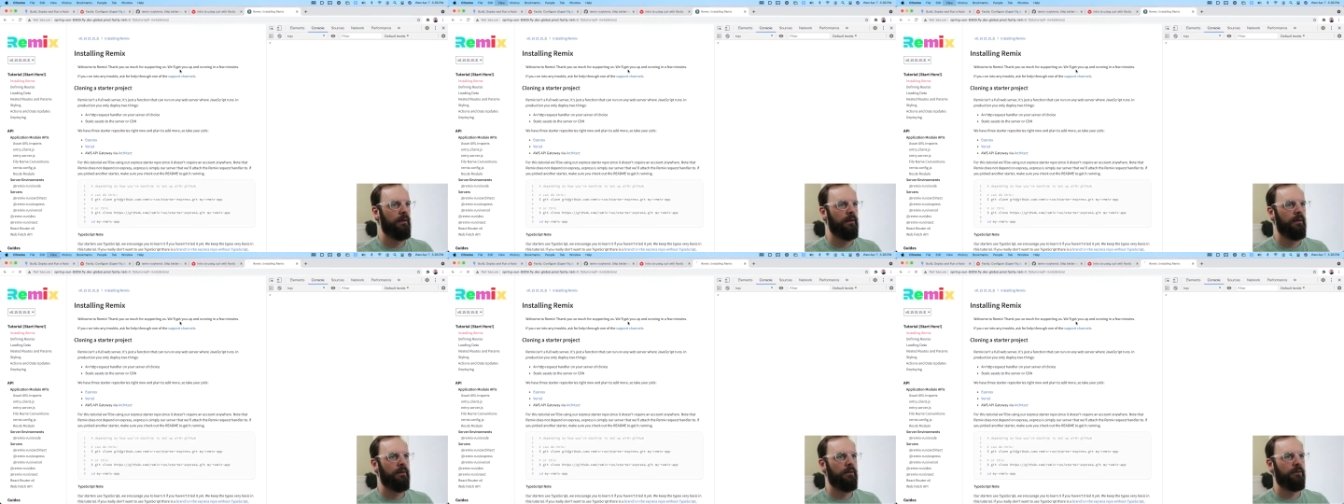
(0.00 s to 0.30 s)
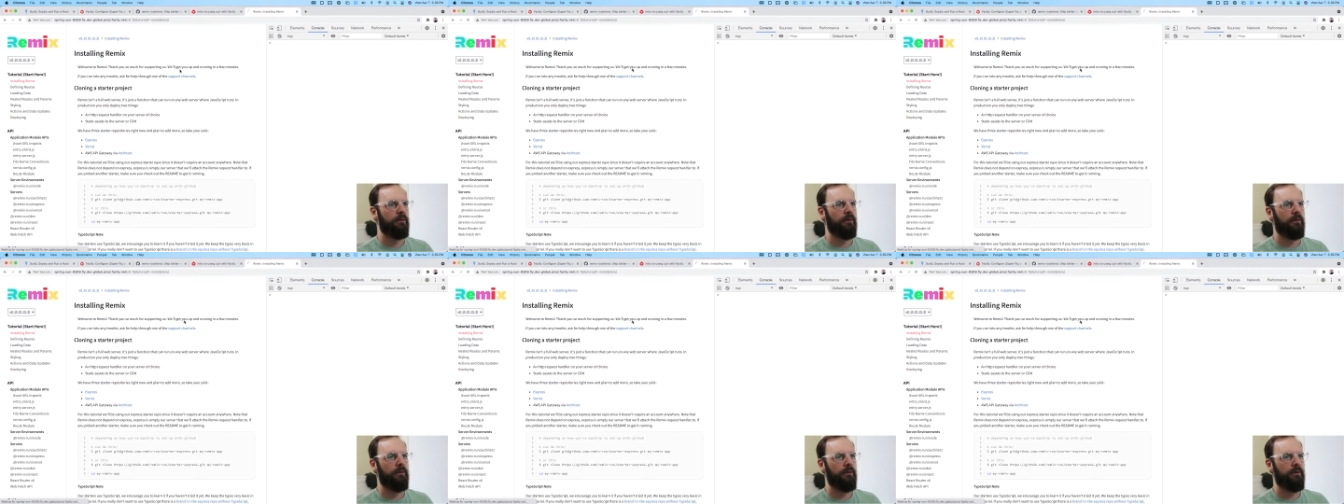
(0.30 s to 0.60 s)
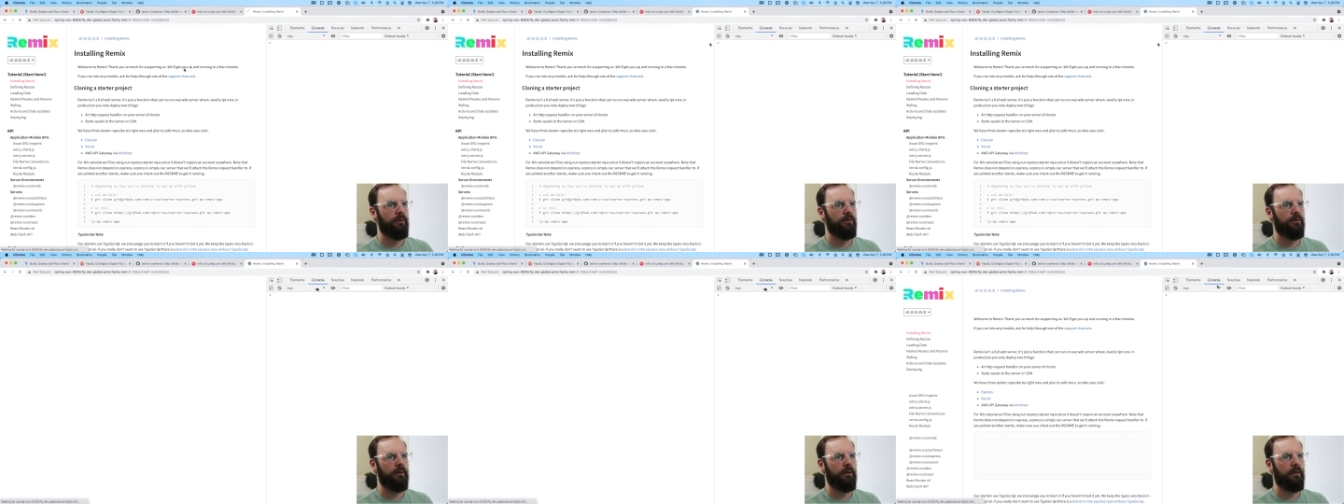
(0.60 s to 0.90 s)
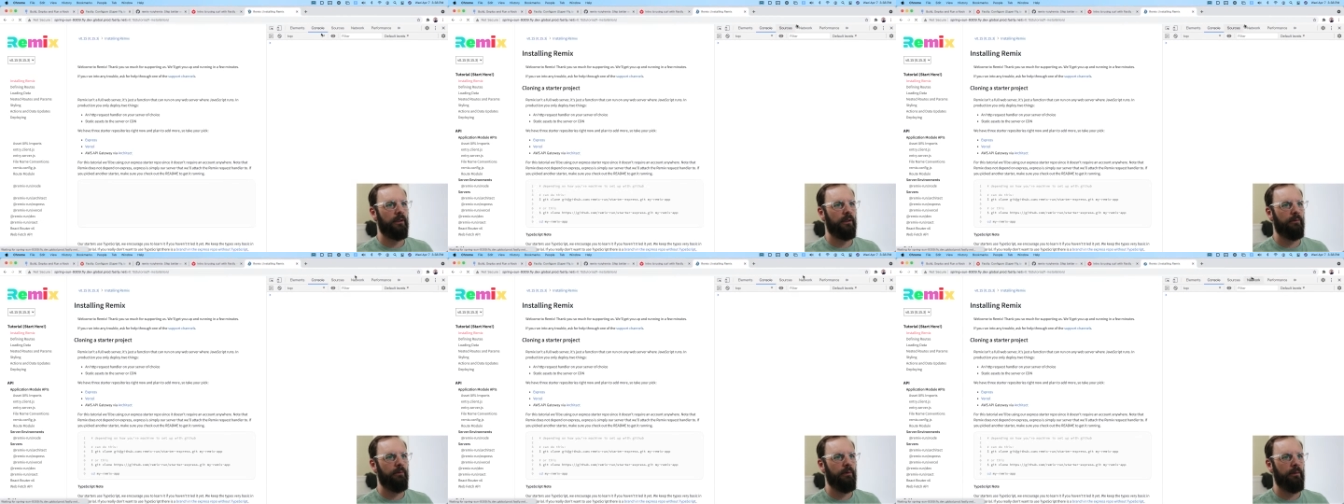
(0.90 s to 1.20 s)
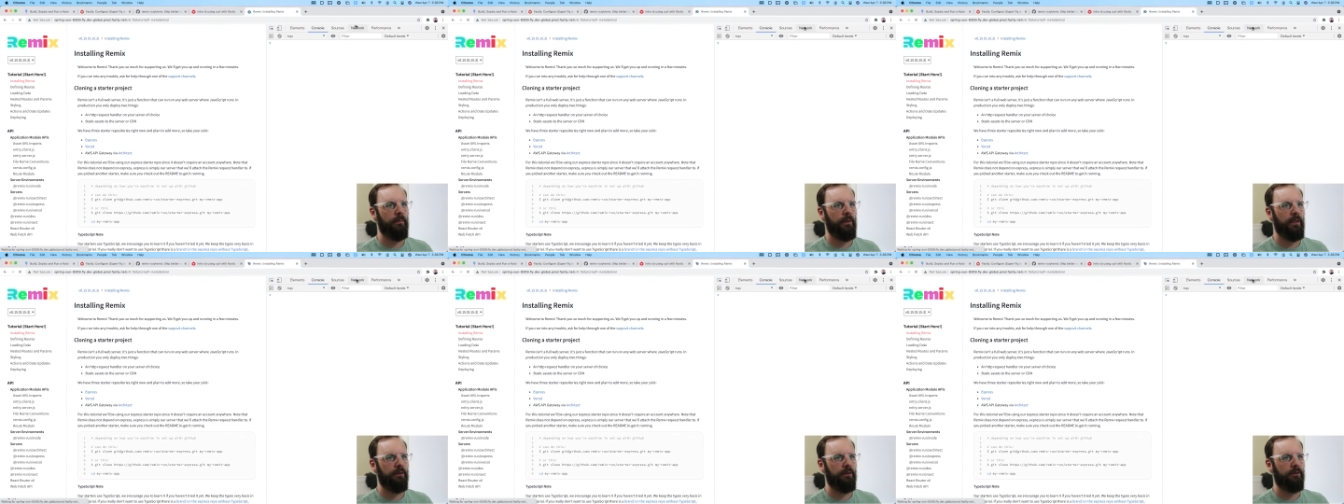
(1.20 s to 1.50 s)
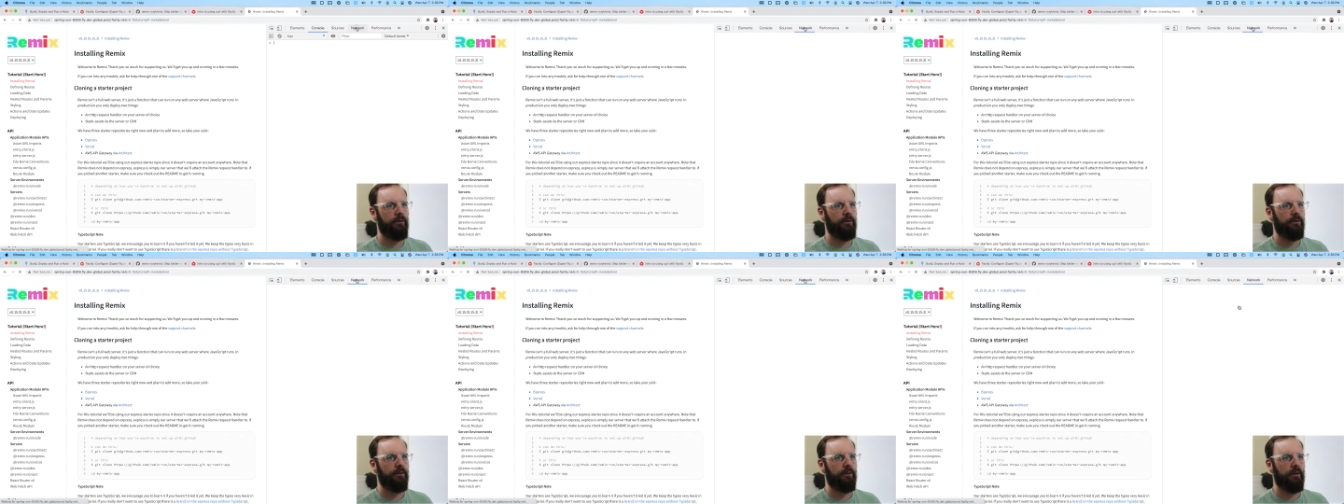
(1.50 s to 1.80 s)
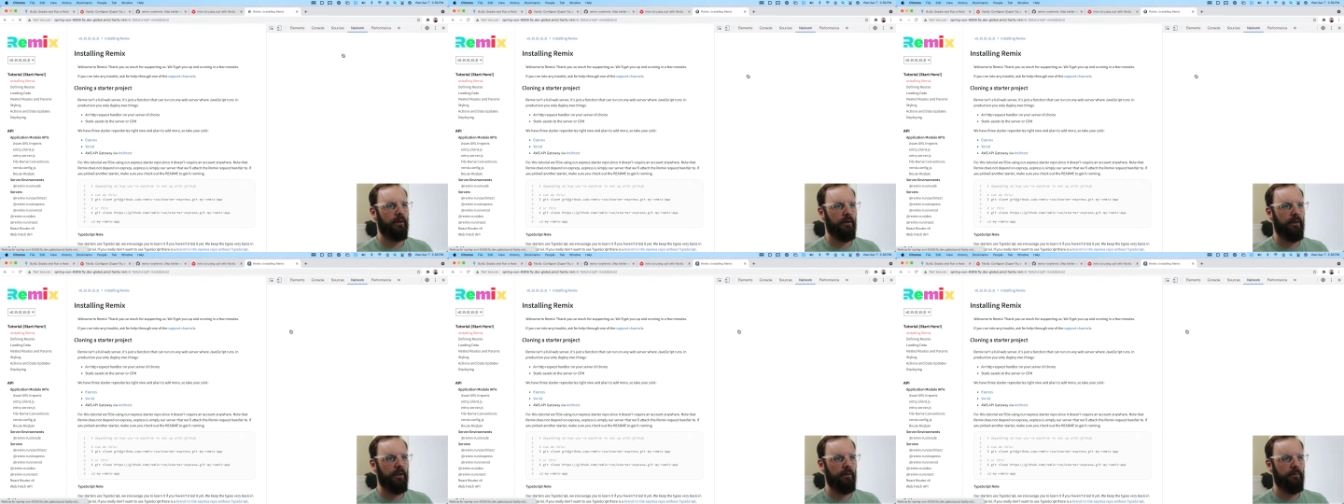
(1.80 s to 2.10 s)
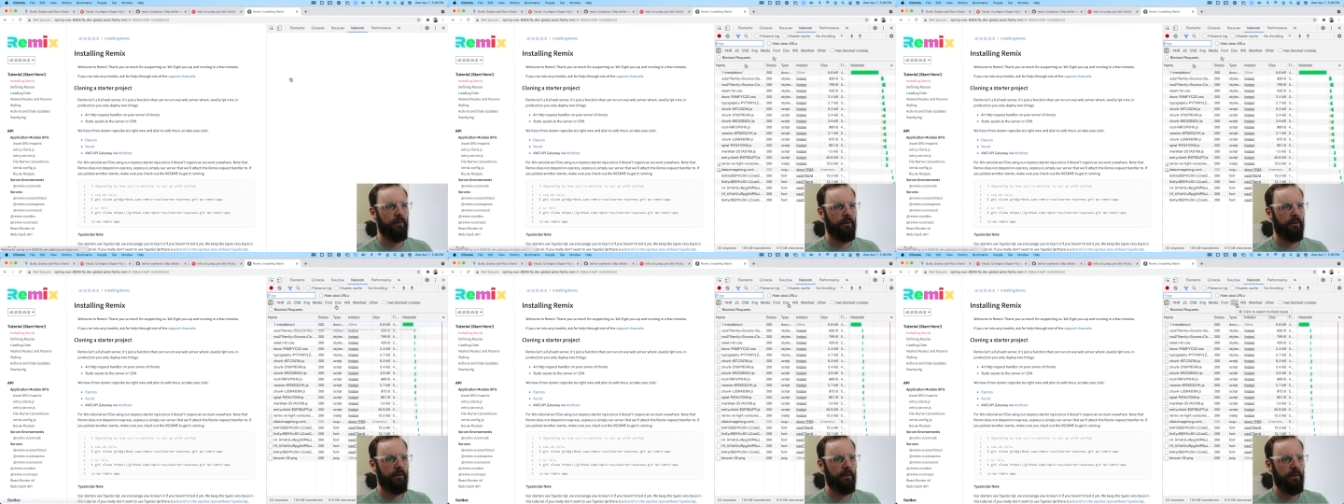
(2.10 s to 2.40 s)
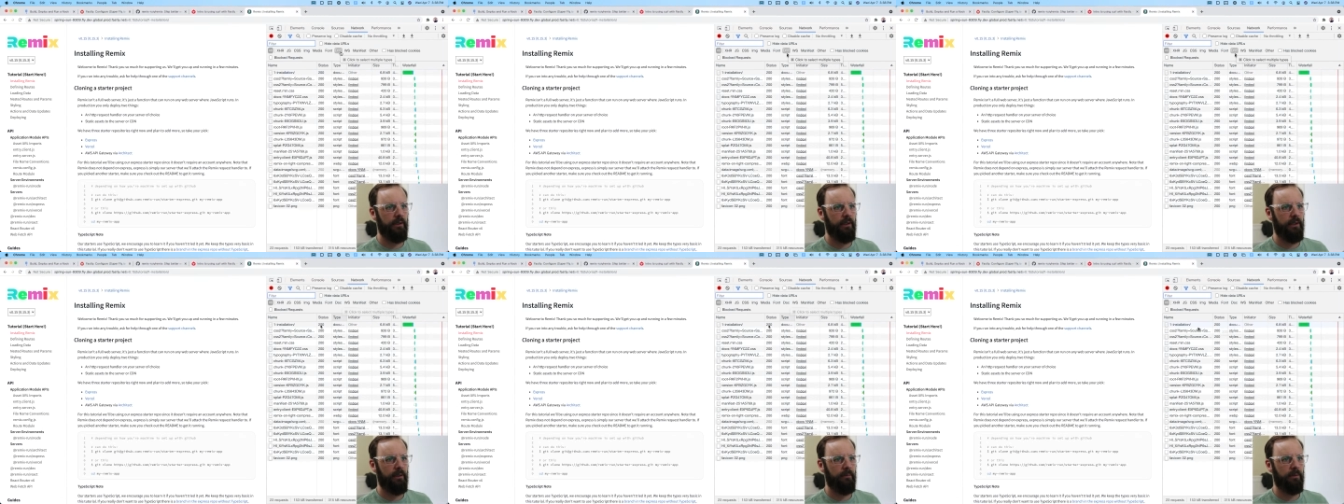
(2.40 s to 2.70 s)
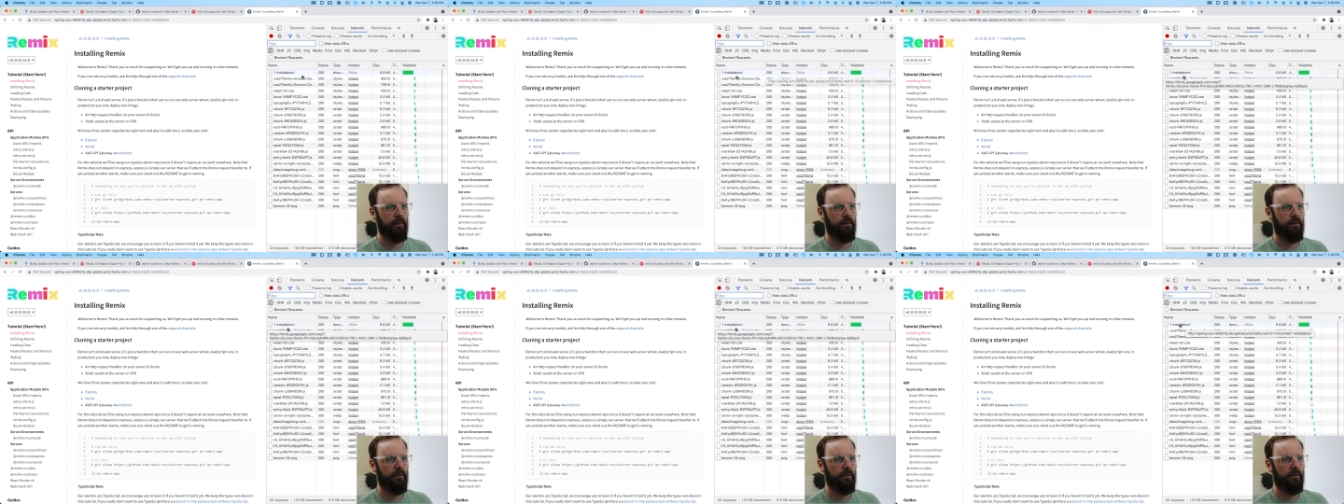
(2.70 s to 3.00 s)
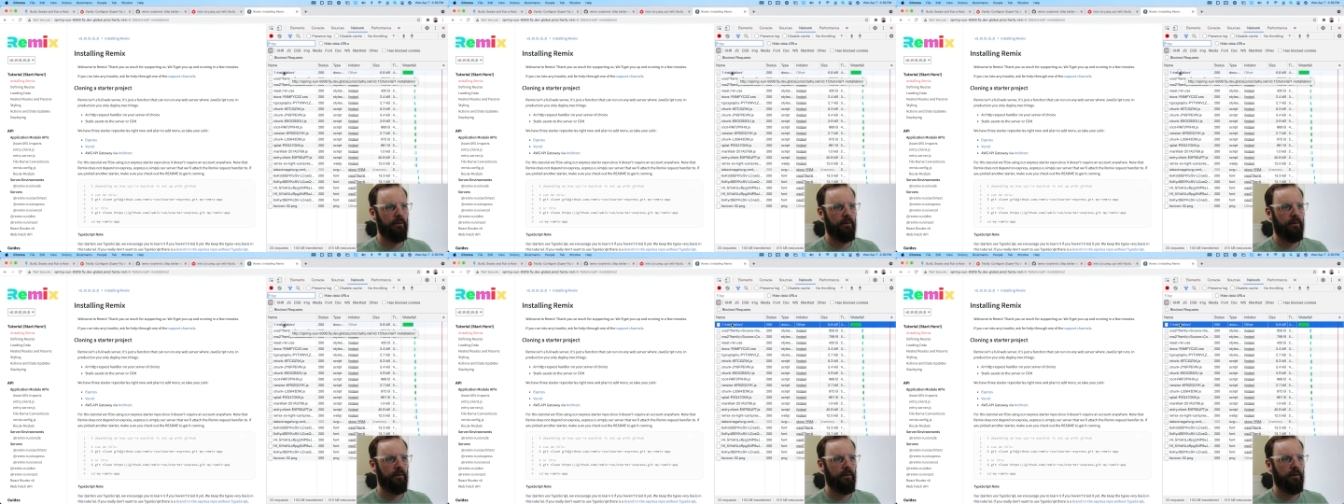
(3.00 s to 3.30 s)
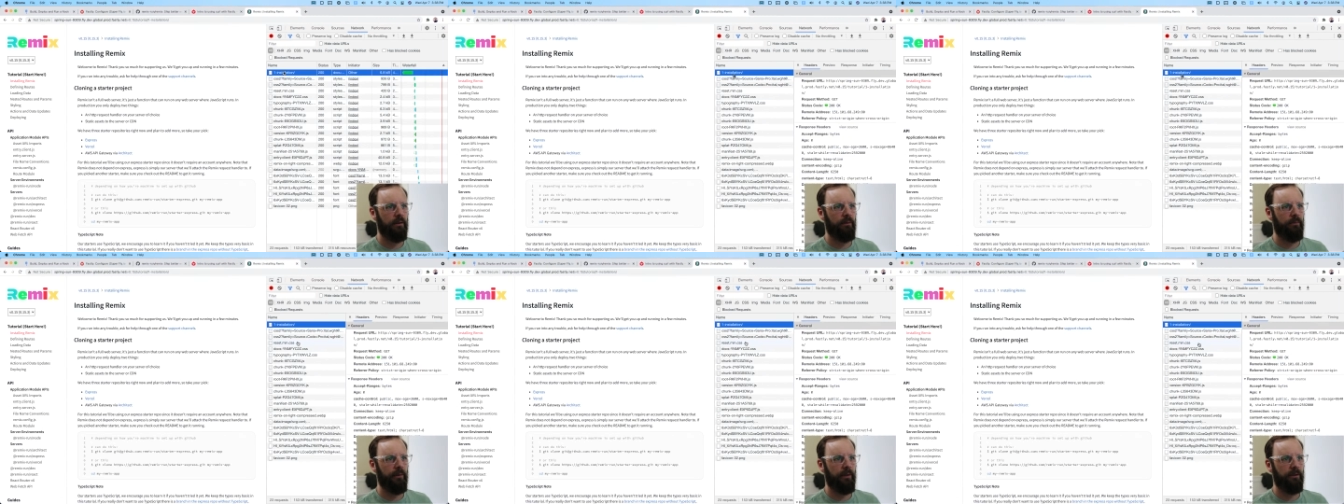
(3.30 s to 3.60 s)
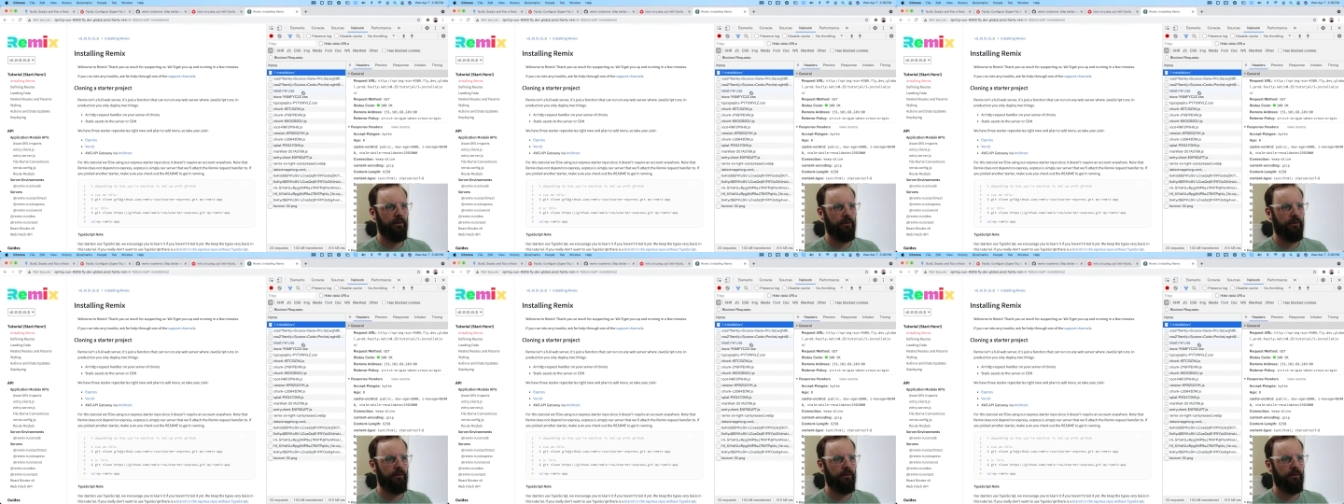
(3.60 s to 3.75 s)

Let's go to installing Remix. Let's look at our network tab. And we can